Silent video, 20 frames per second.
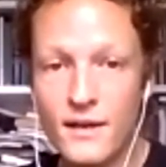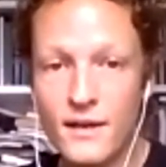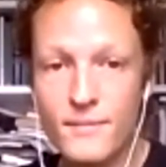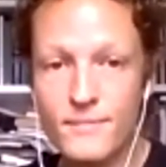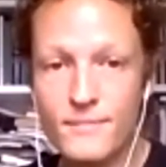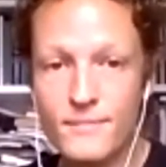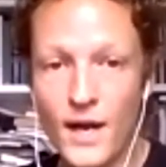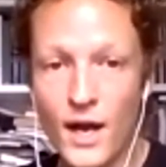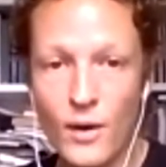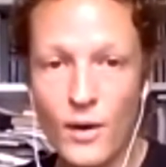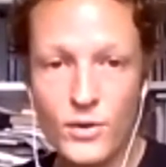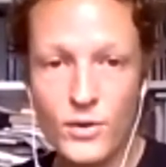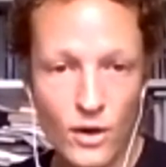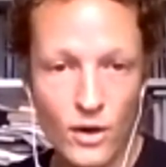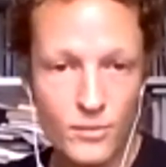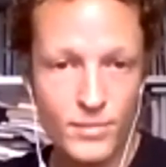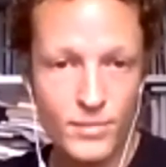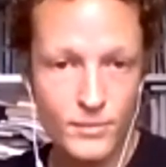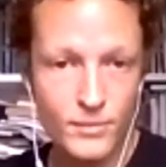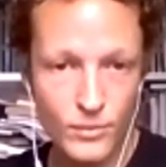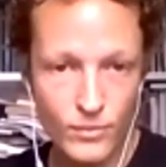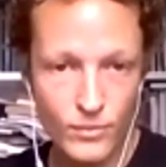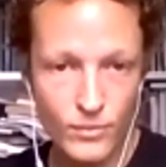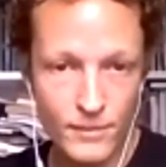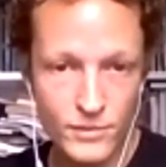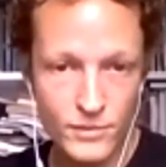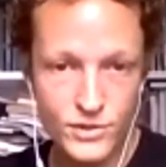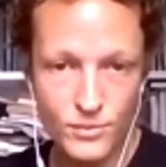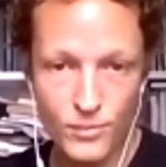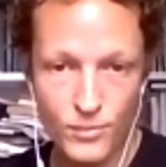How young people were
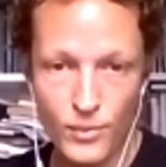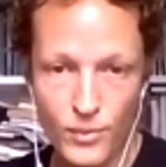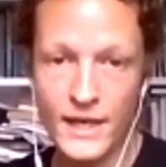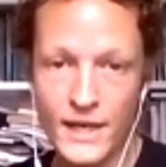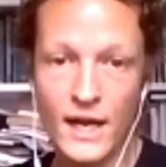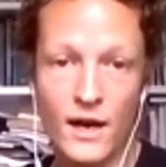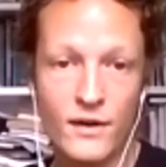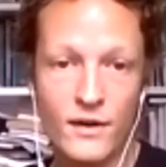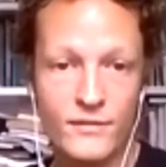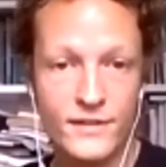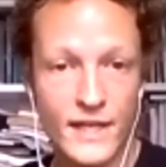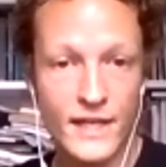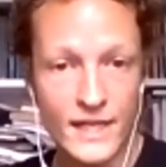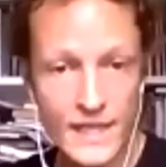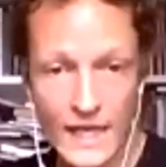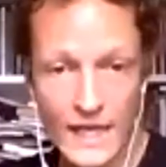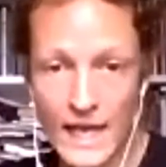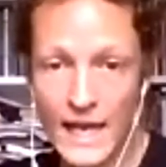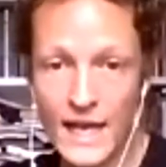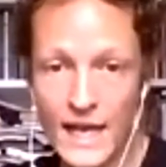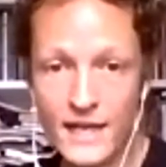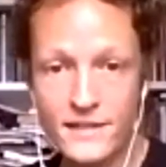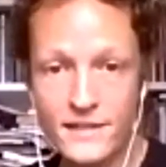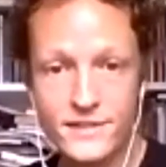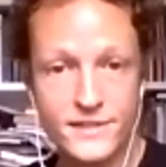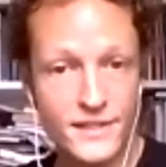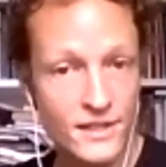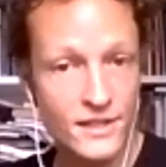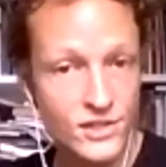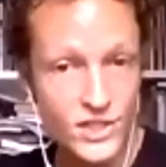able to break out of their class,
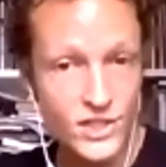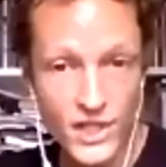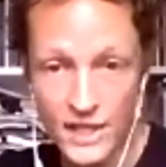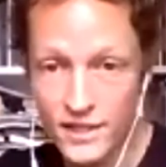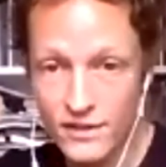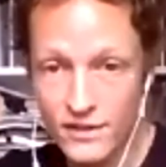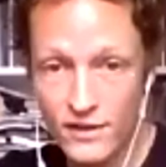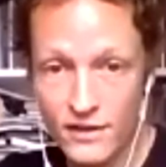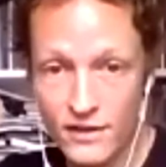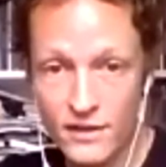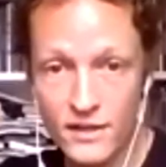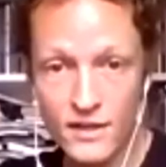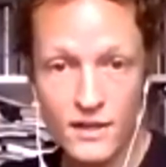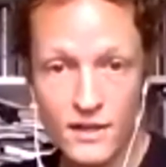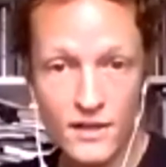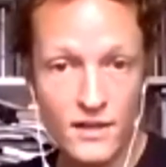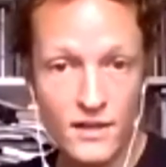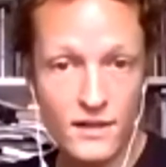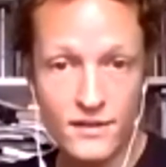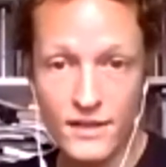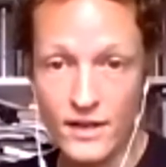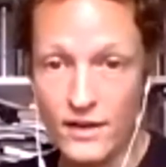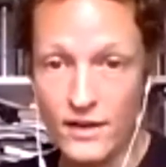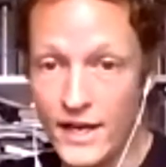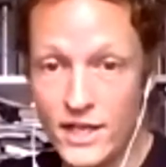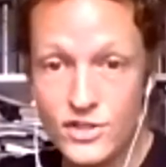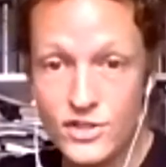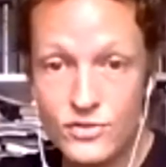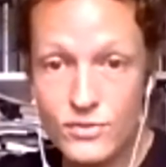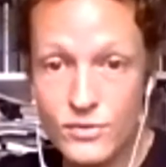their gender, their
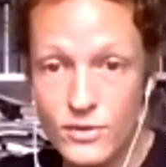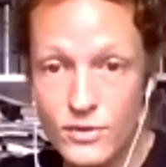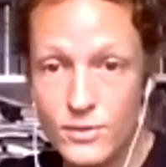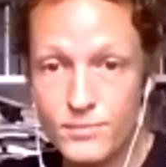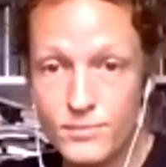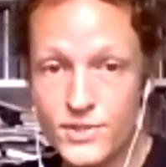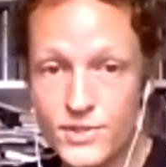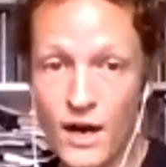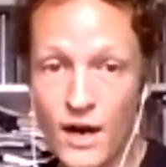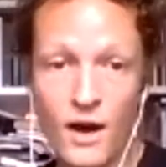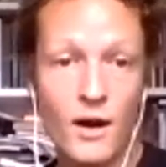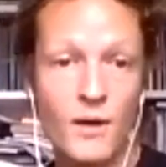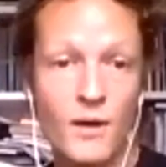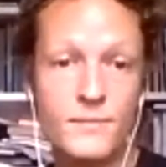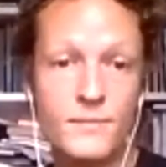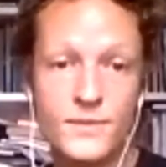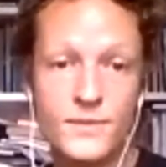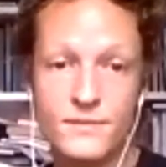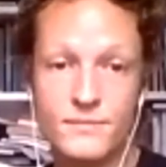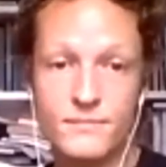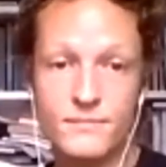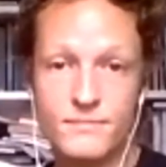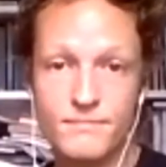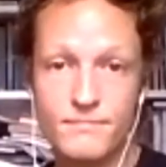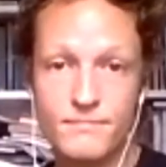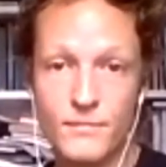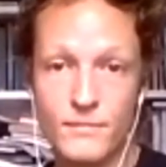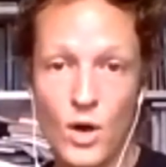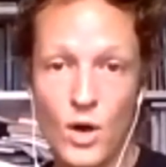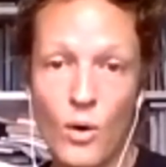age groups, armed
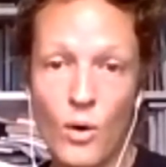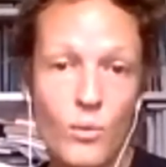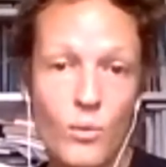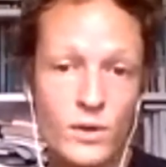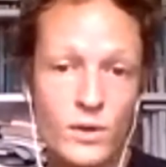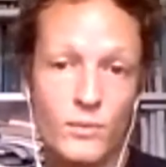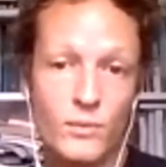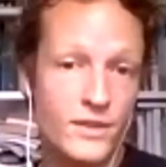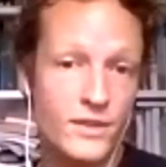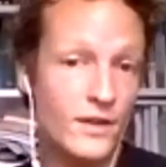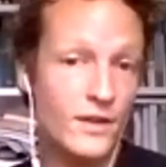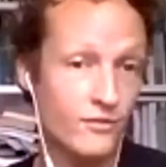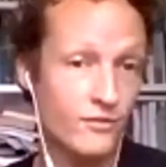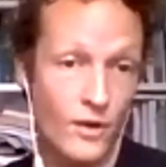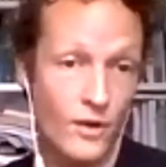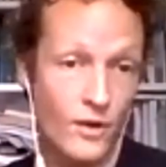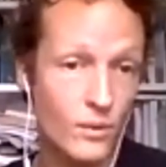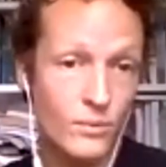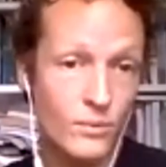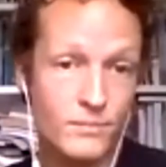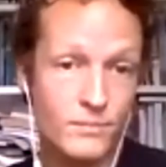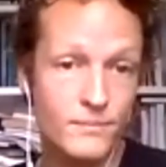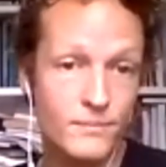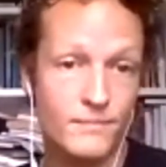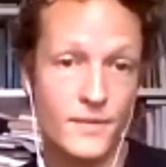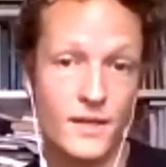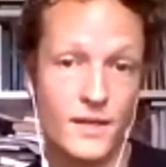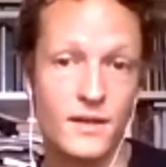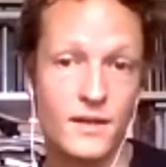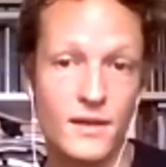only with their phone.
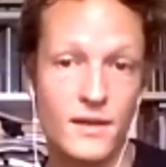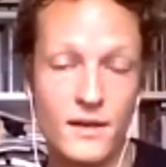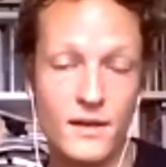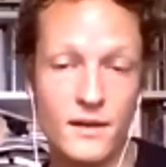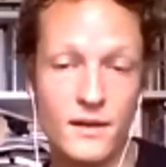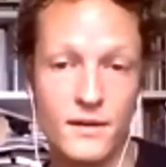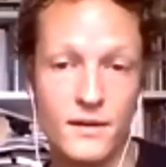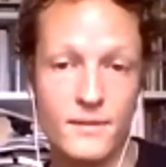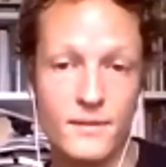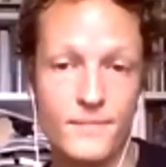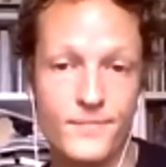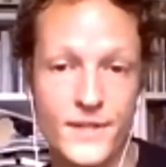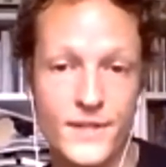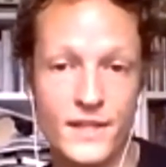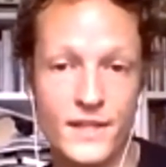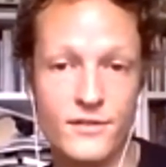That the